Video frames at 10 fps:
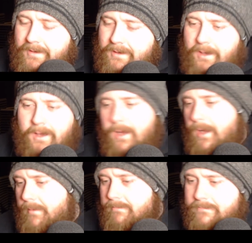
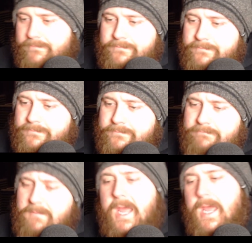Man,
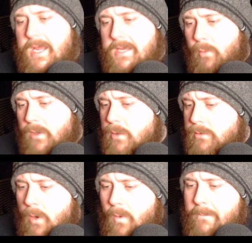what you
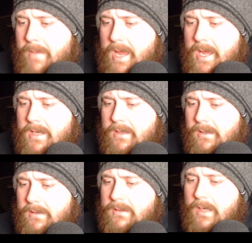doing, man?
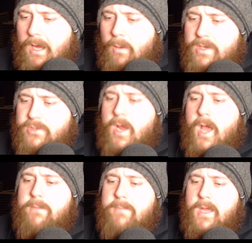We
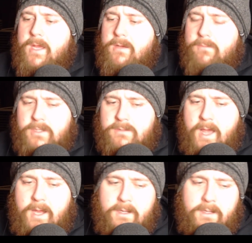trying
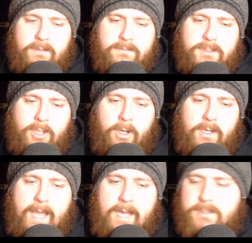to store
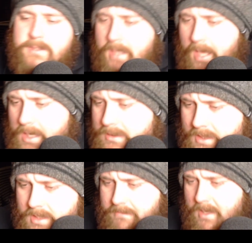galaxy gas
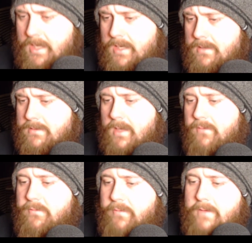here, man. Thank you
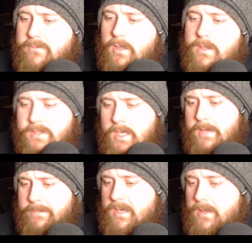for the $5.
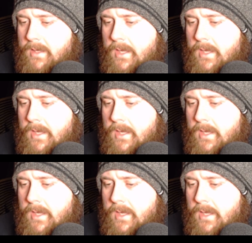But